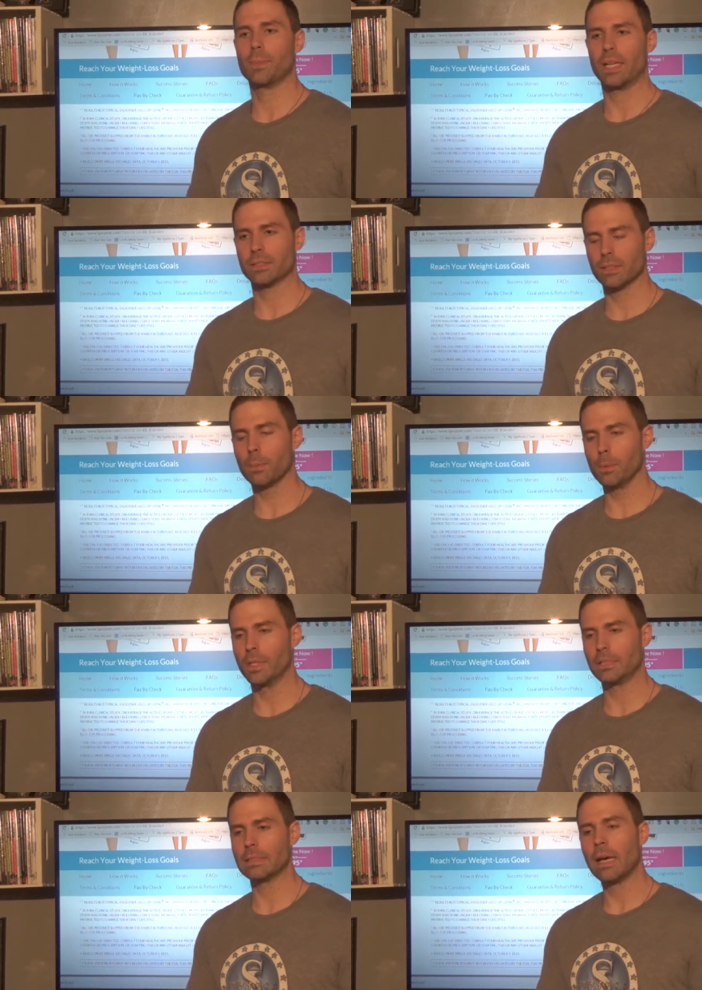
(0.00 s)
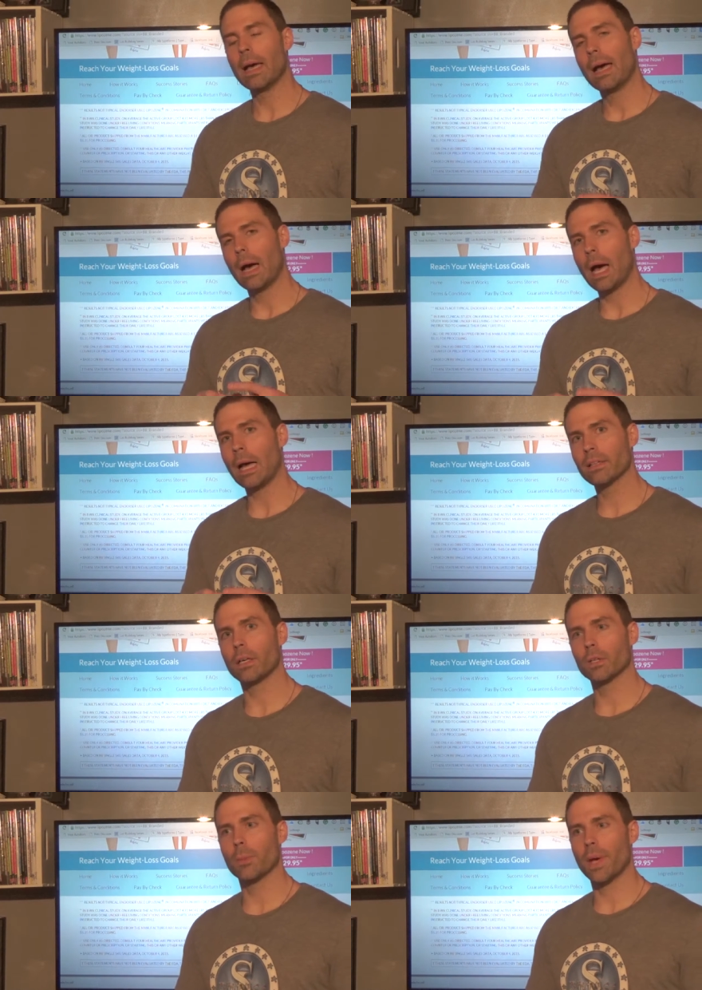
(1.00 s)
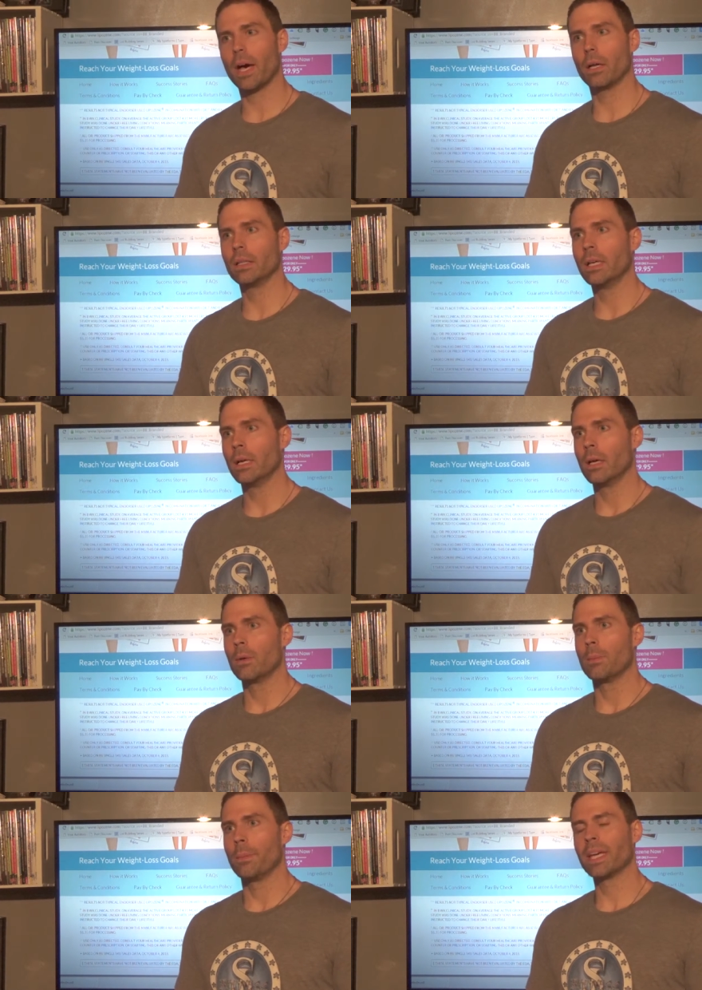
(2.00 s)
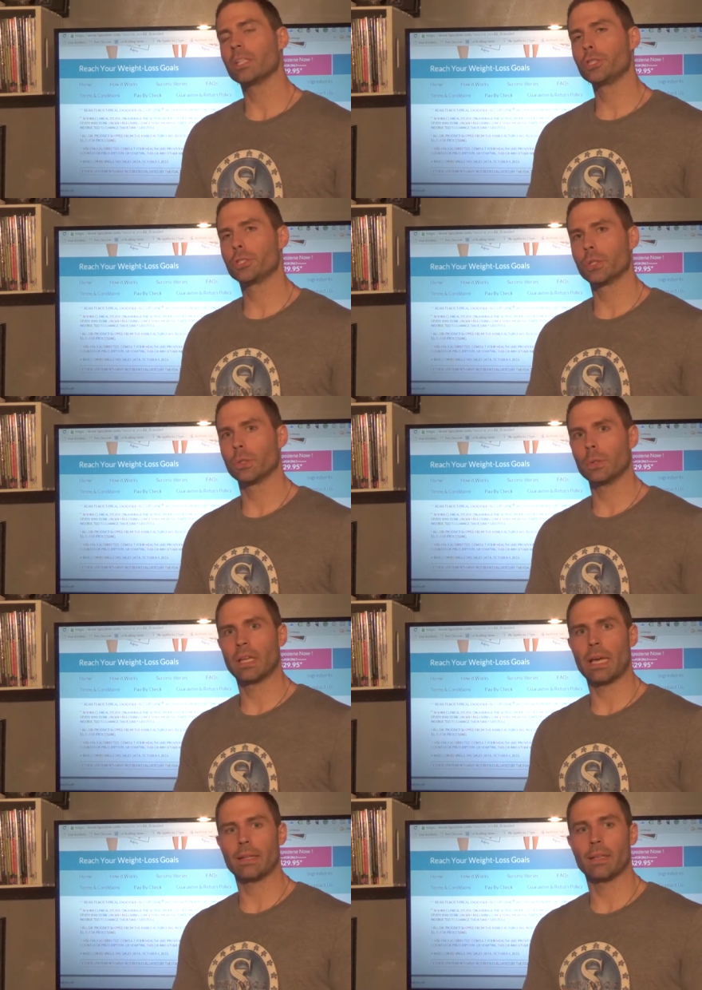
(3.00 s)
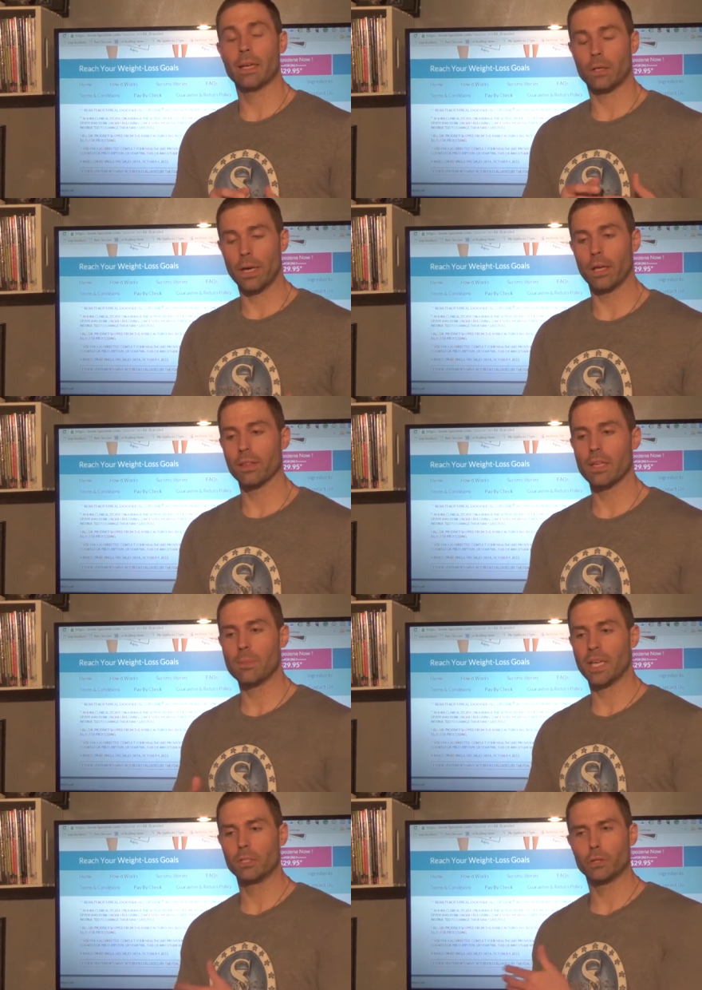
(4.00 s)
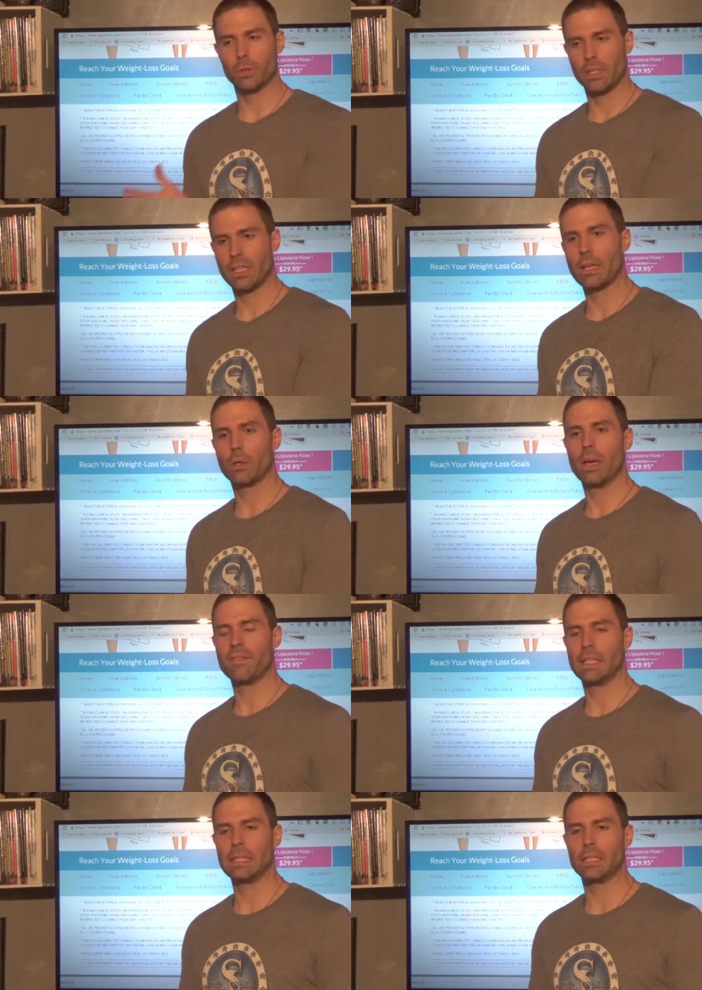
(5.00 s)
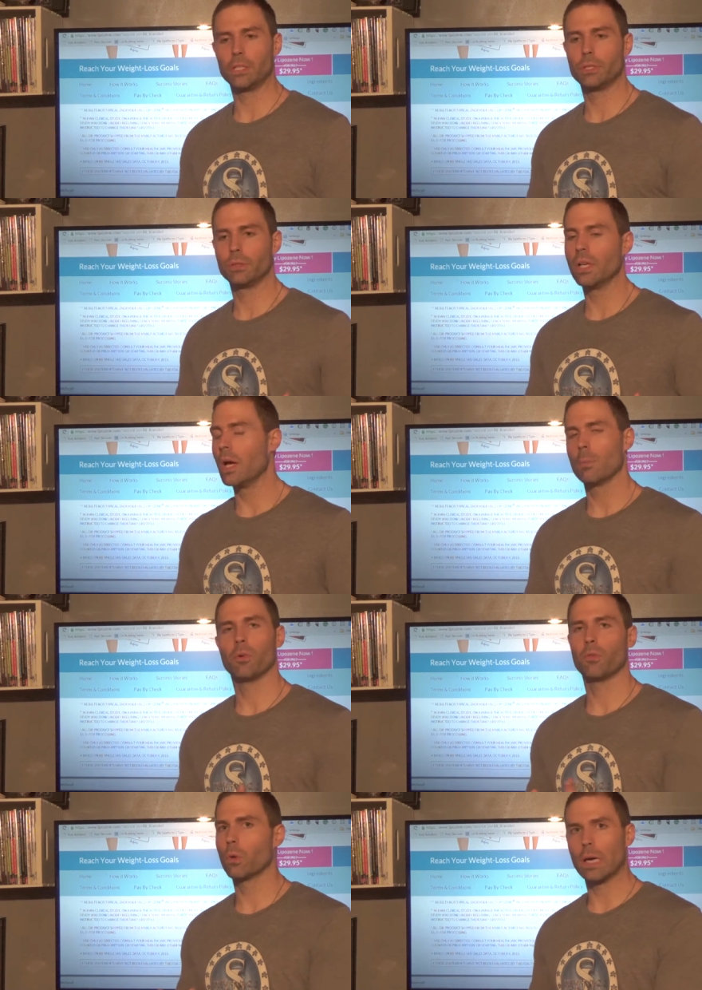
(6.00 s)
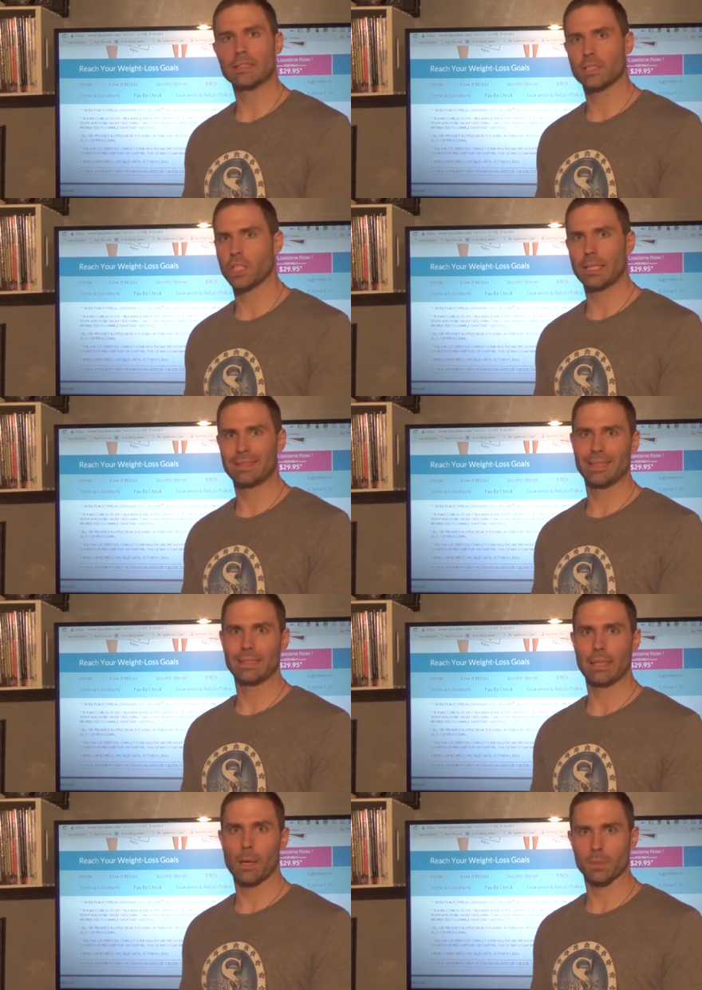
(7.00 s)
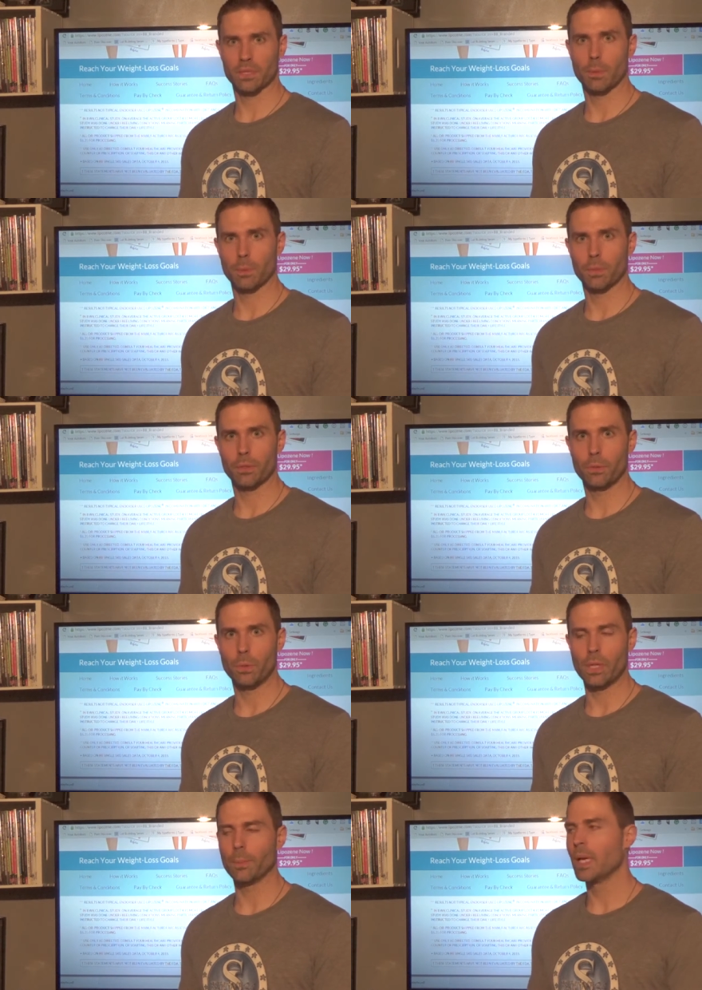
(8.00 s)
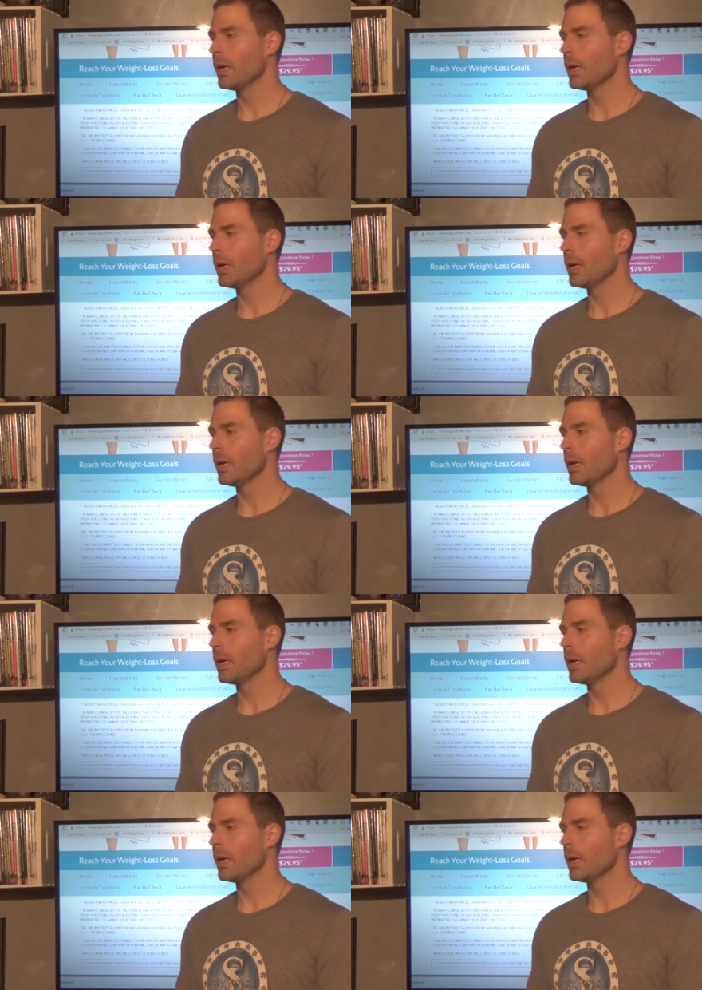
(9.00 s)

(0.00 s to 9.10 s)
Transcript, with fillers: about supplements, I talk about making sure that they are healthy, making sure that they don't have any issues before I suggest any type of supplement to them.